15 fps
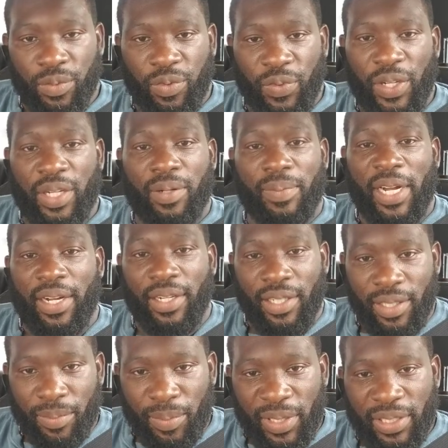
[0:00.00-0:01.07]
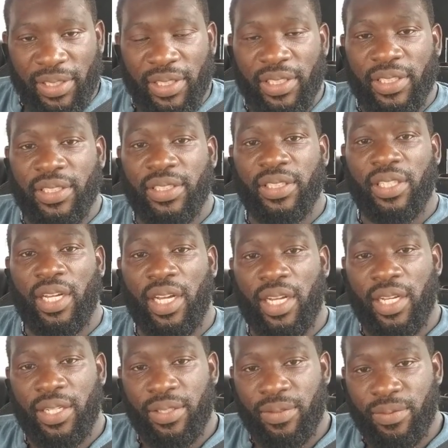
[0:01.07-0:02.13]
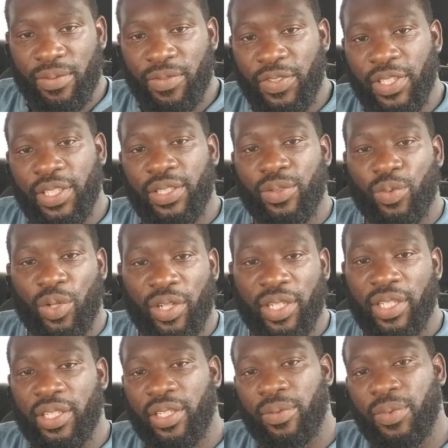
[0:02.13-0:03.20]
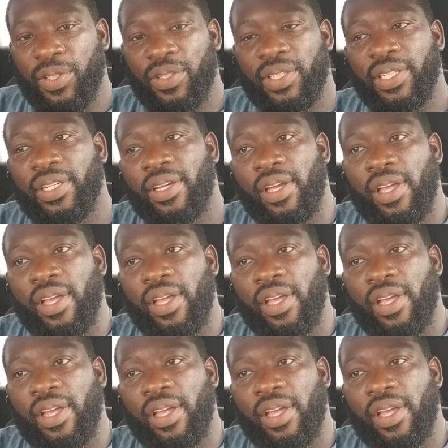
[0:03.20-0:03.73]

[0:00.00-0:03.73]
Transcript: fund my other business uh, via work in the community.